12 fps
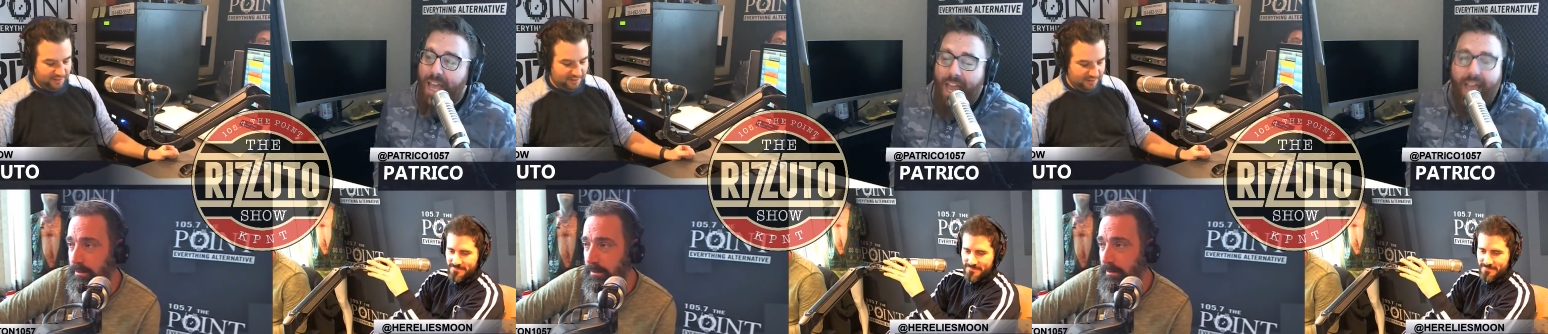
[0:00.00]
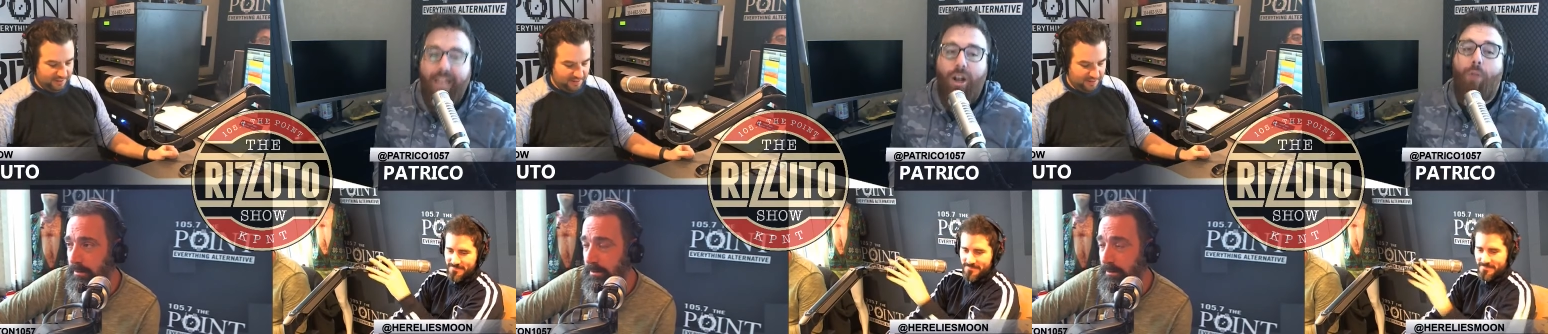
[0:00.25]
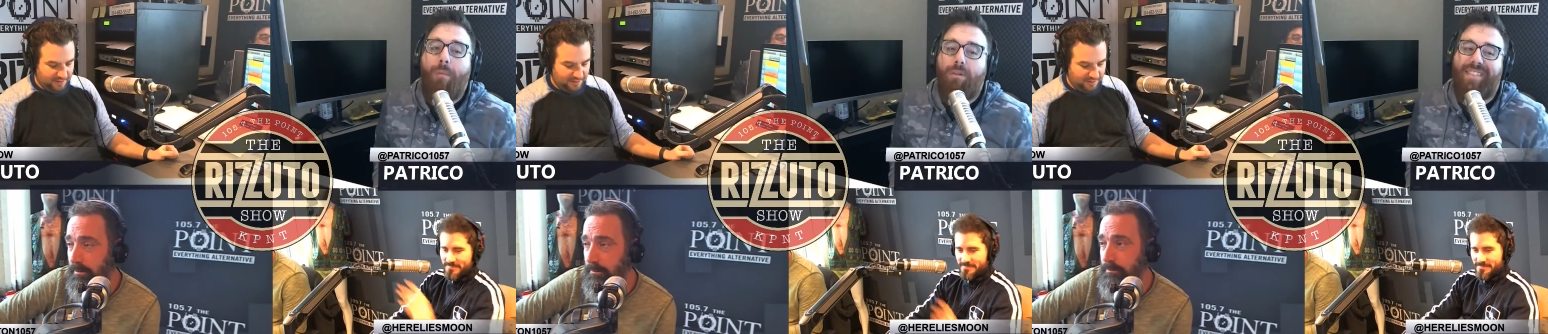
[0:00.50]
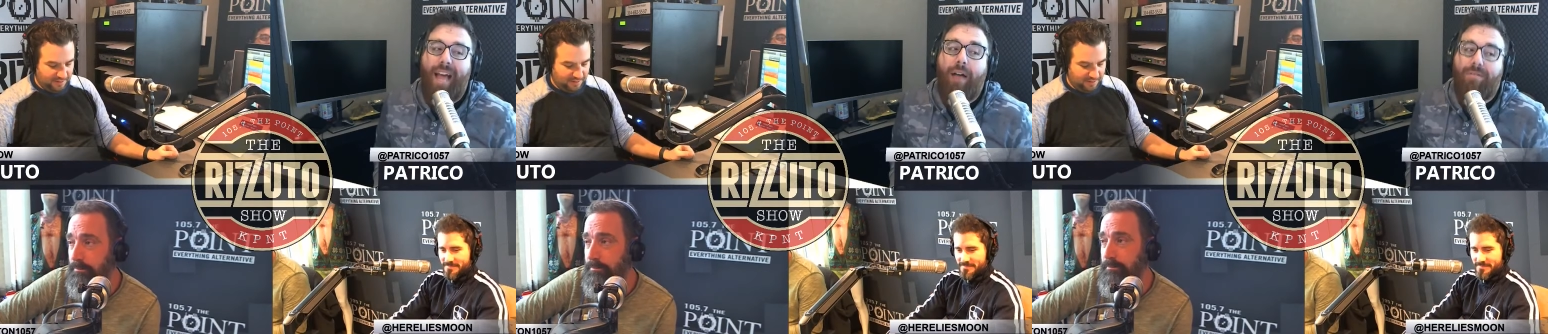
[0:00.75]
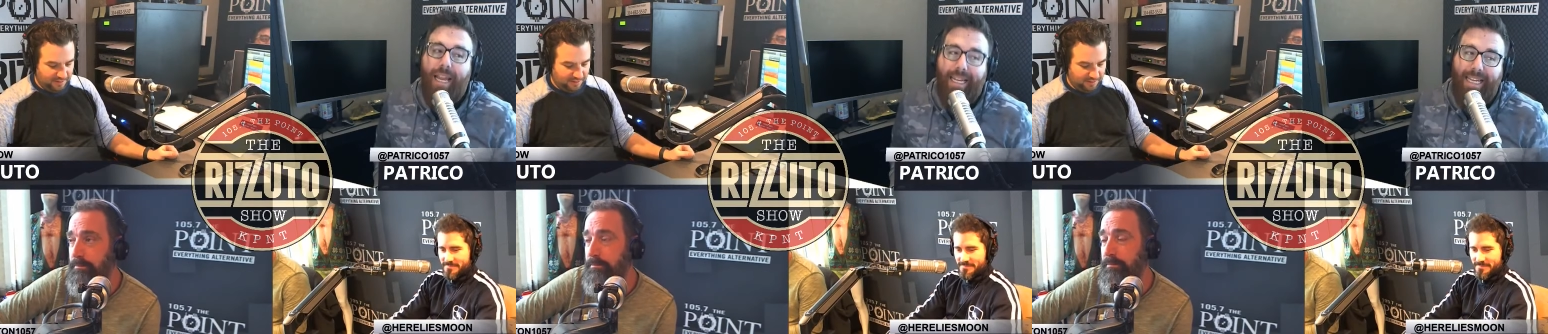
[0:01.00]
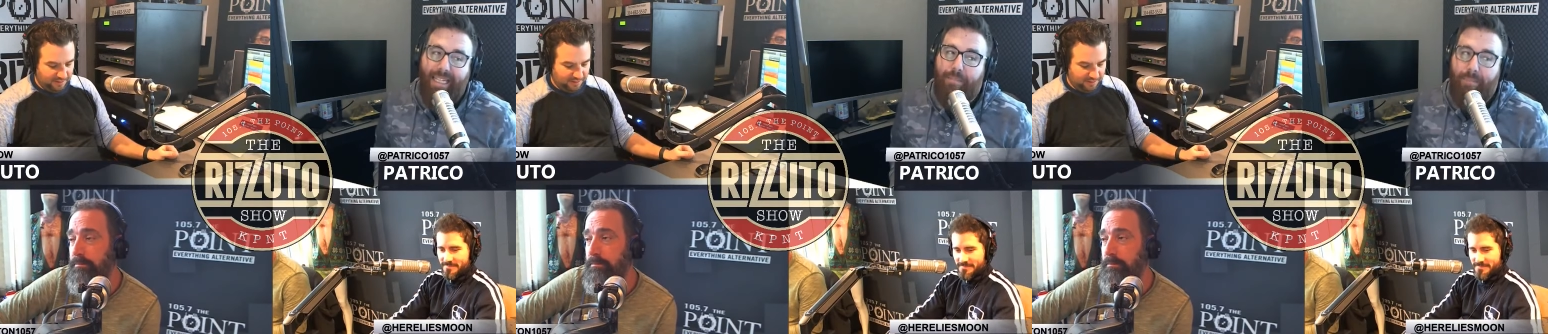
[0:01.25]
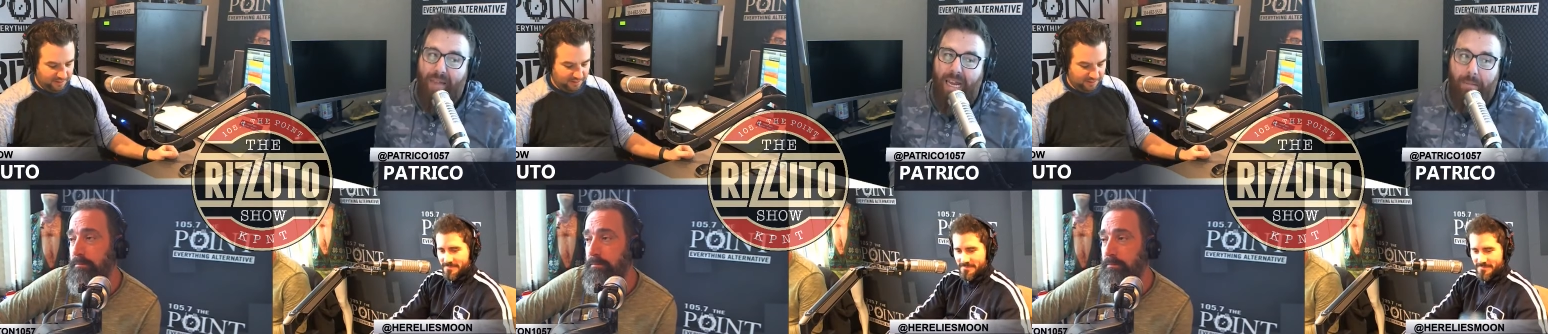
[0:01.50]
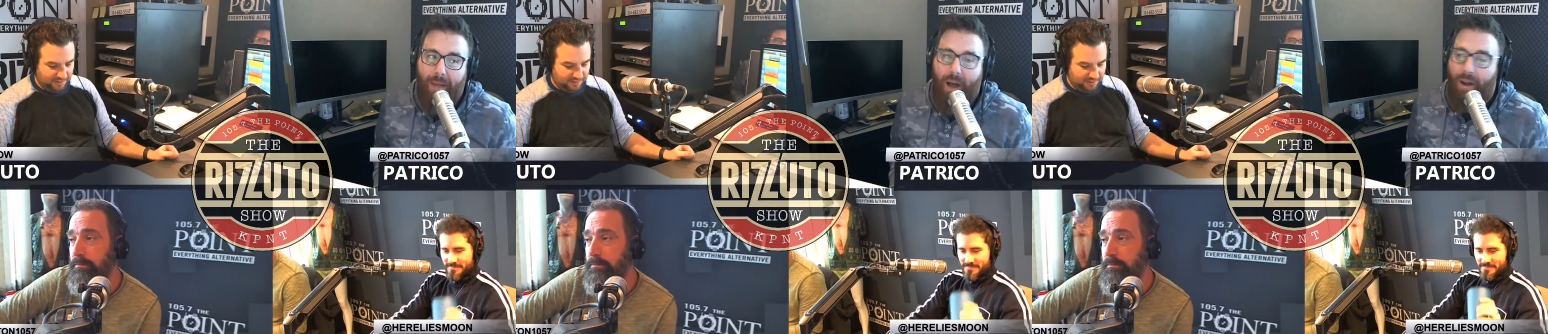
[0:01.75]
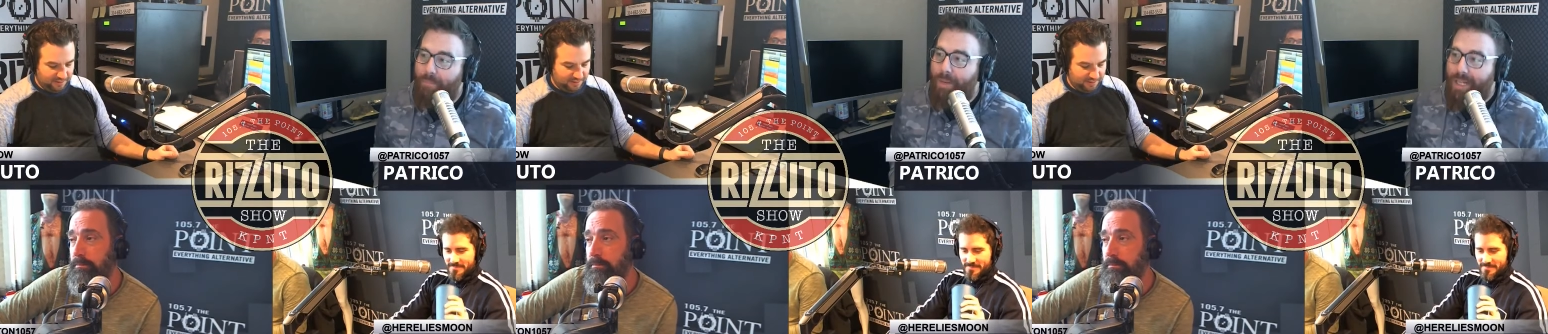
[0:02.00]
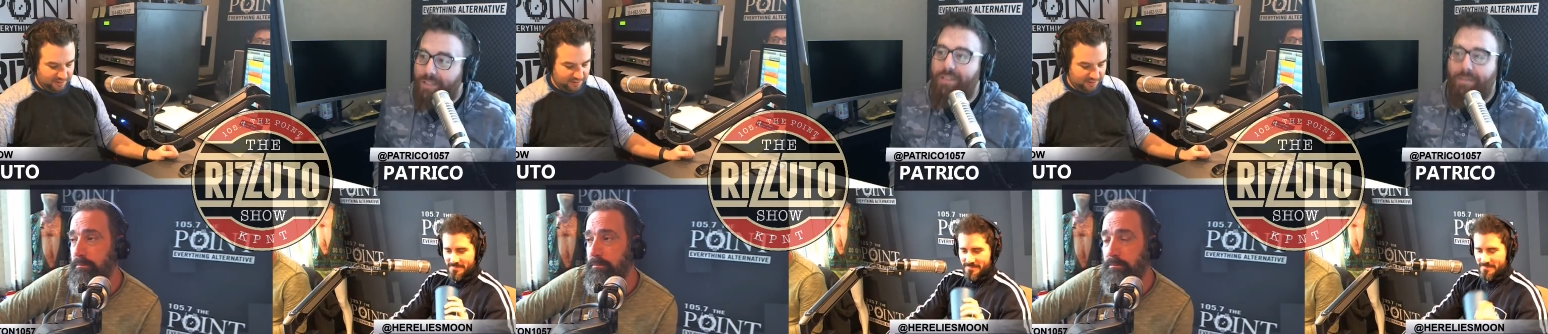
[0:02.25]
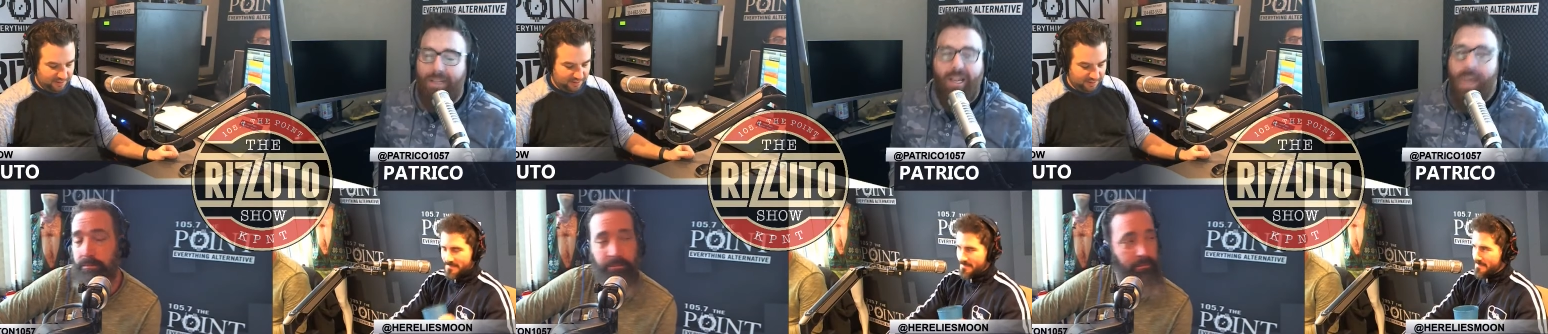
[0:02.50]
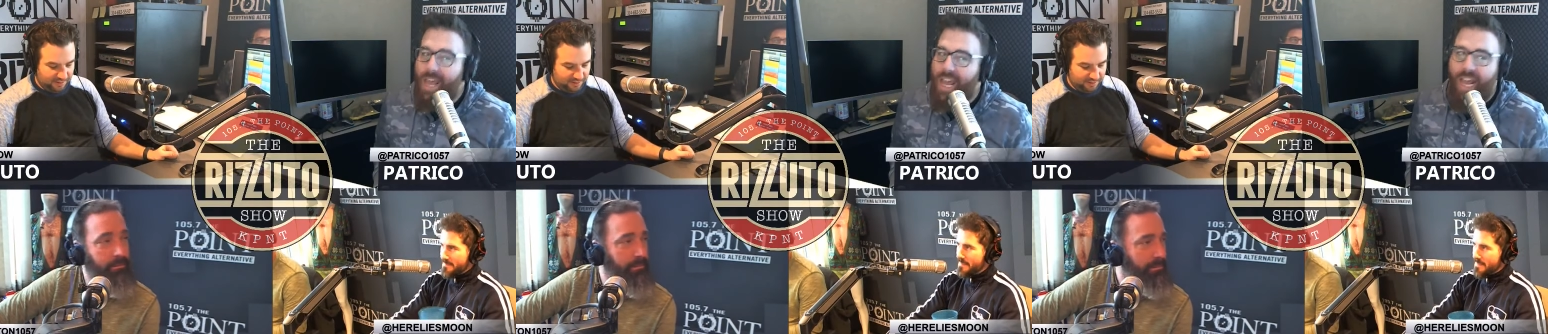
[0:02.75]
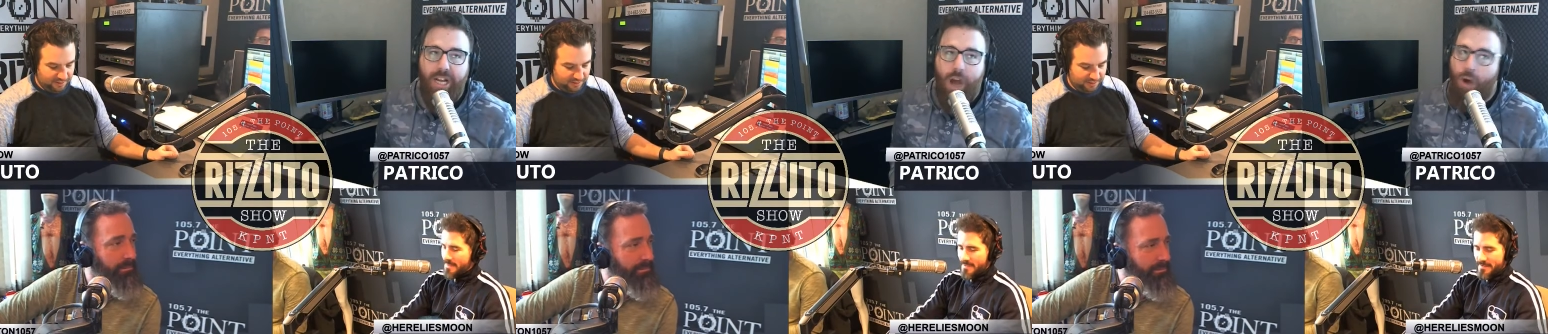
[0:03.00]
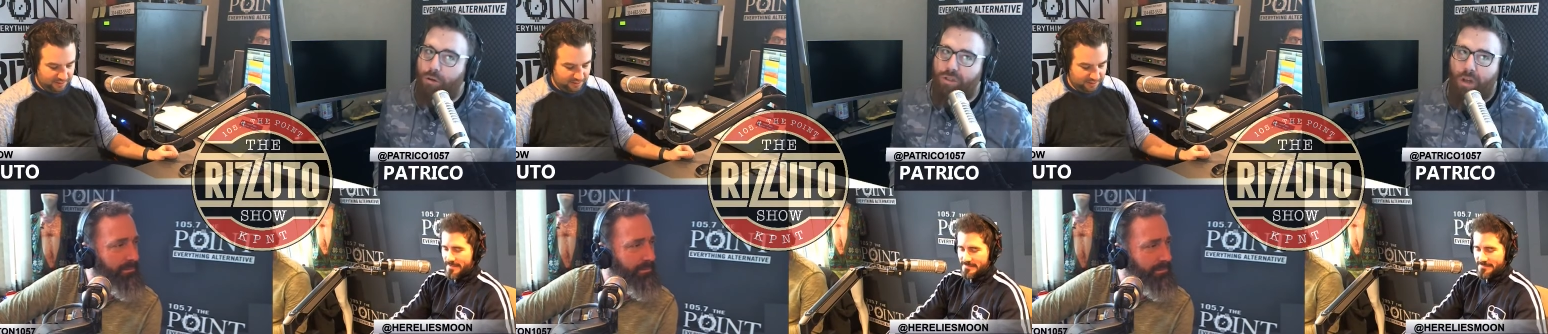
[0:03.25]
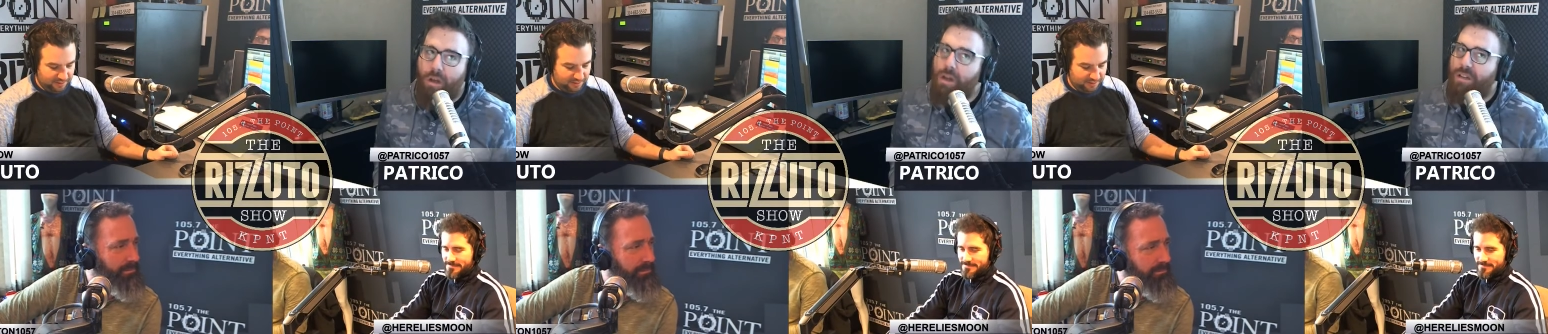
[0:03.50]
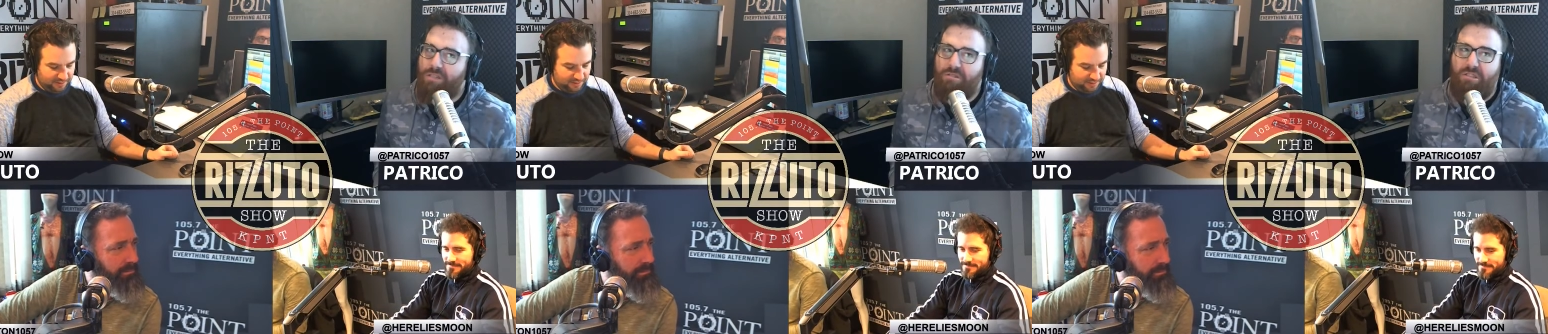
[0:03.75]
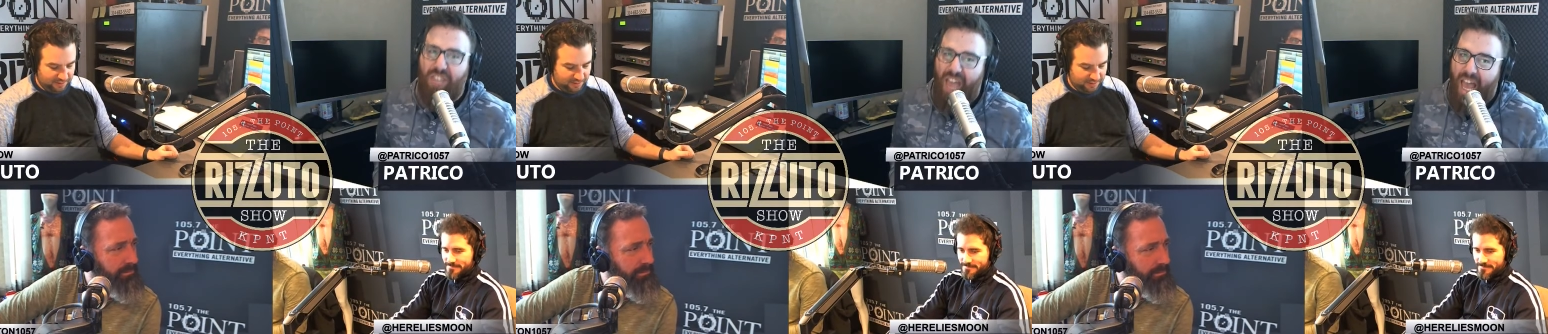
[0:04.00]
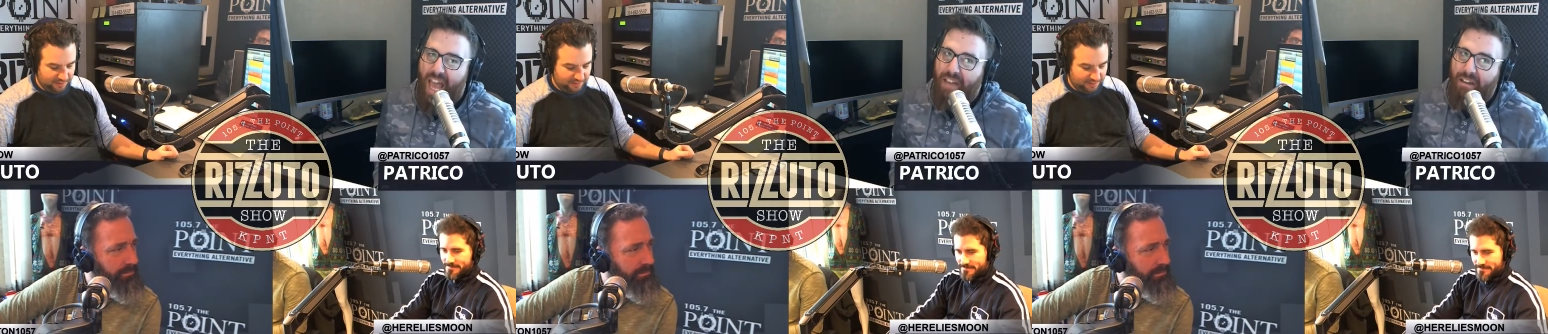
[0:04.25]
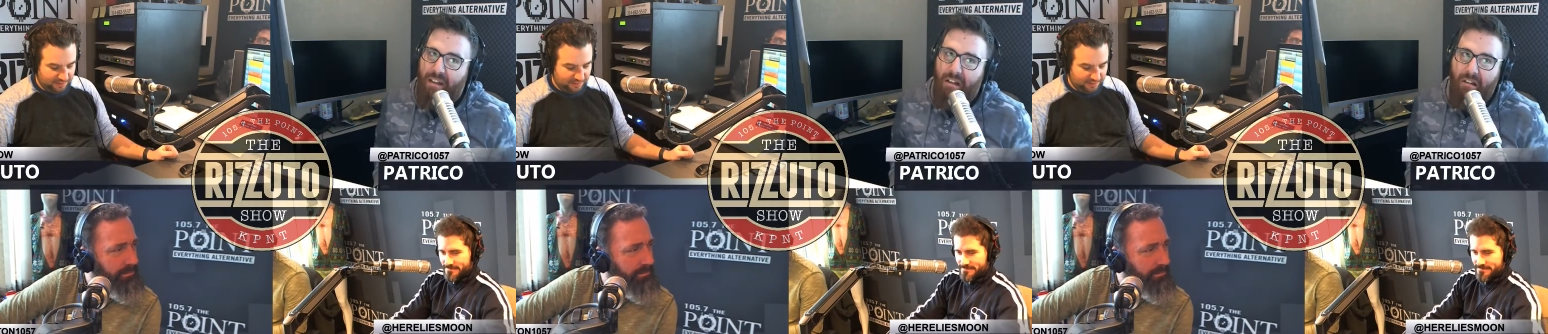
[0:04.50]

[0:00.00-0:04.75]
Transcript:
Speaker 1: it almost sounds like he's mean about it, but it's just that he knows. So, dead.